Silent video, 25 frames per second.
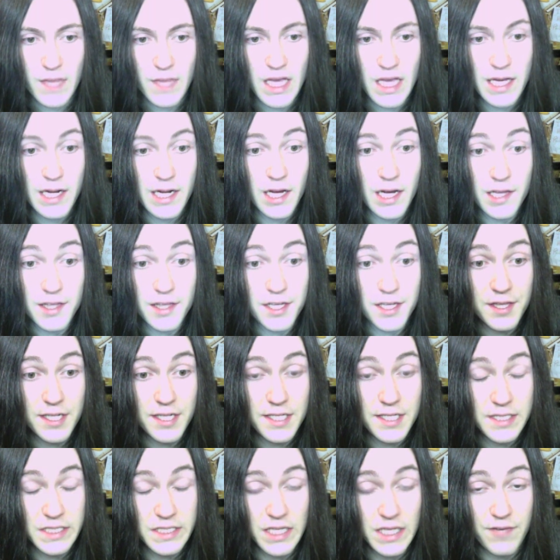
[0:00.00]
And I think that
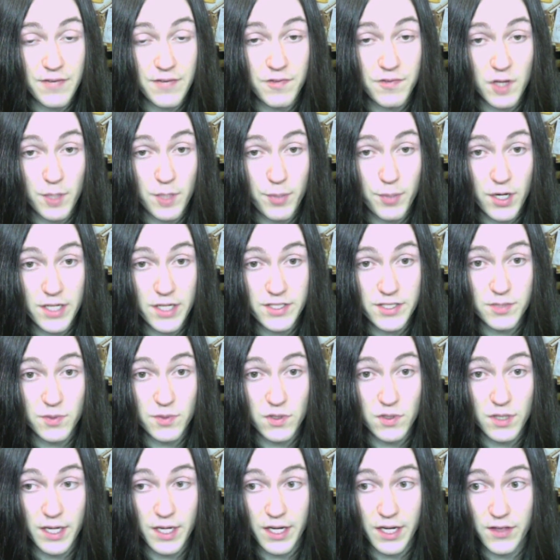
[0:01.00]
it's definitely
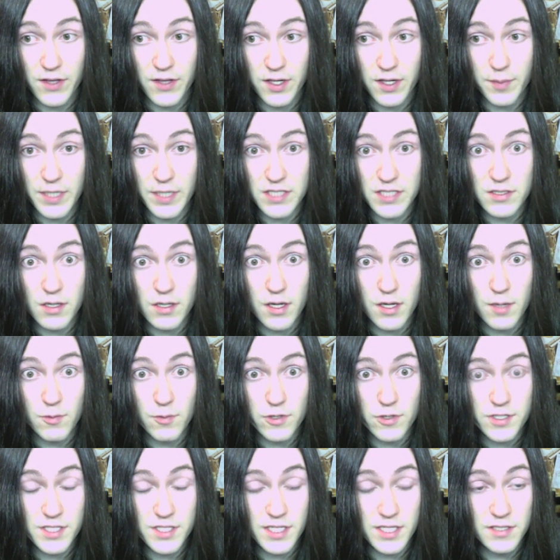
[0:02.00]
possible, and I think it makes a lot more
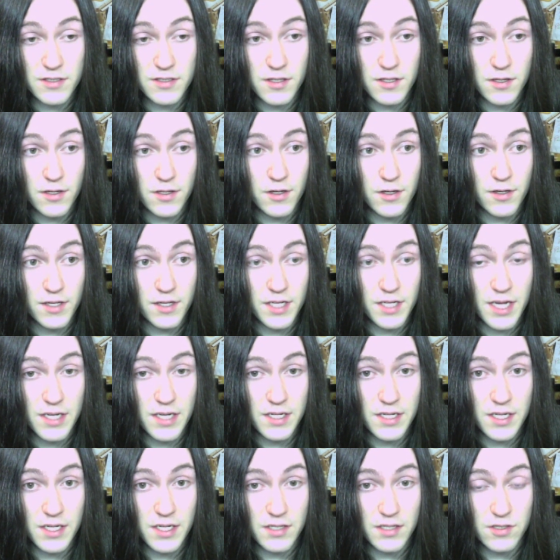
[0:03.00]
sense than the current
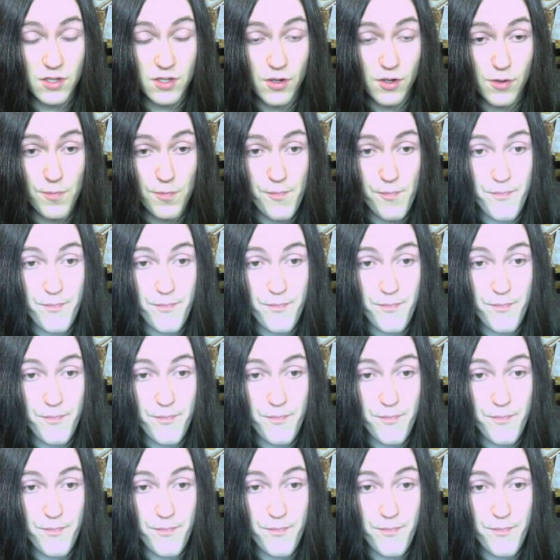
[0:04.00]
ending, so...